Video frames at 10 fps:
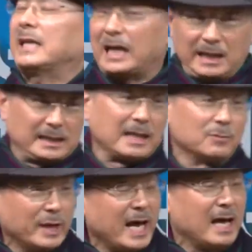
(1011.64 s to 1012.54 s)
like this,
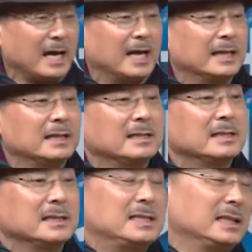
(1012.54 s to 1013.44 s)
the
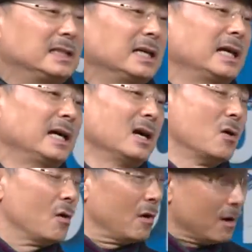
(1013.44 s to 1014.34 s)
speed of
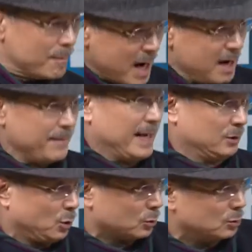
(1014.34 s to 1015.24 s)
expansion is
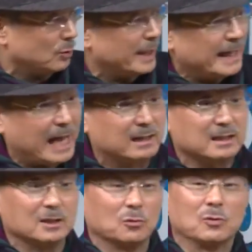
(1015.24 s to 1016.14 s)
rapid, which in
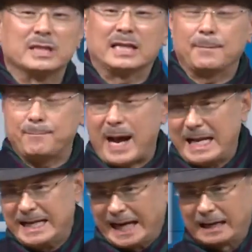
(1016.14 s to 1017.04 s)
turn will help you
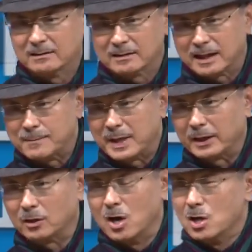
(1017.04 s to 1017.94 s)
earn money
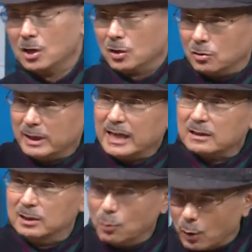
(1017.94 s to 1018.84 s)
quickly. That's
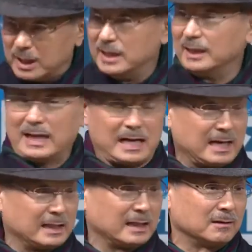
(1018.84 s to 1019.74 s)
why you need to
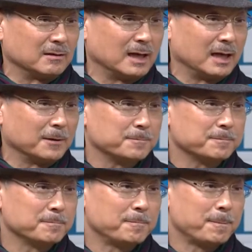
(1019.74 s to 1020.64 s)
understand the
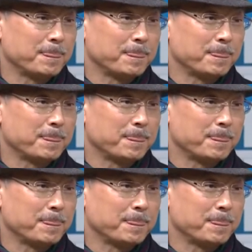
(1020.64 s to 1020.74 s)
principles.